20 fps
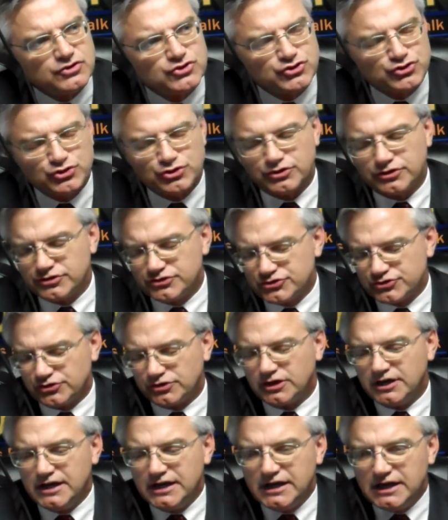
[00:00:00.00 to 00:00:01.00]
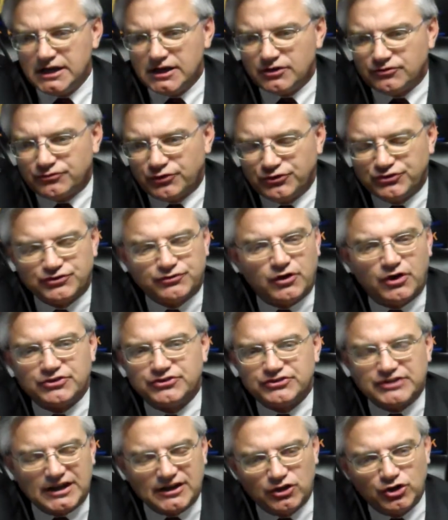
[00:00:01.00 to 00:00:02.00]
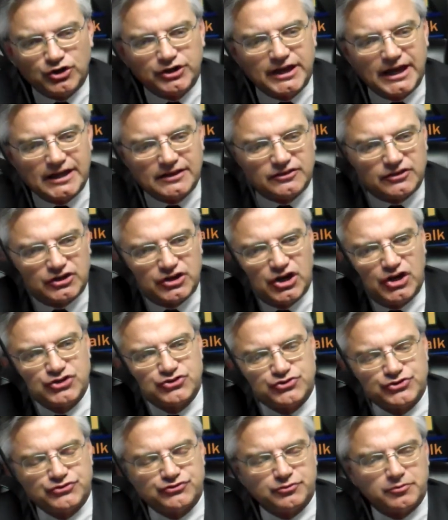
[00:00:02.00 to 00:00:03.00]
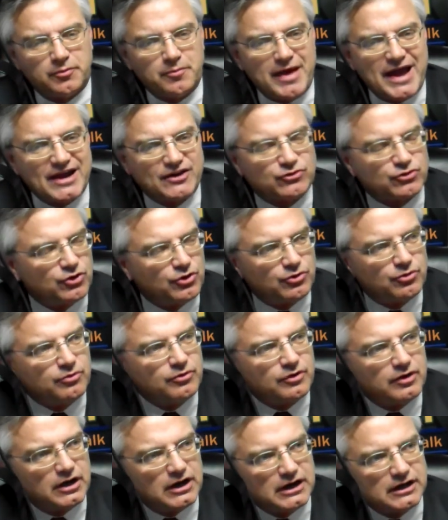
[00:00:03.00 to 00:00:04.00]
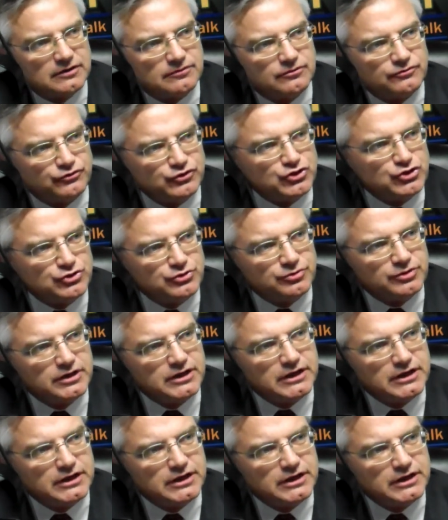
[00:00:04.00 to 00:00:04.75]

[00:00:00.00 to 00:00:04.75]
Sure, sure. First of all, you just got to look at the country from a macro uh, view.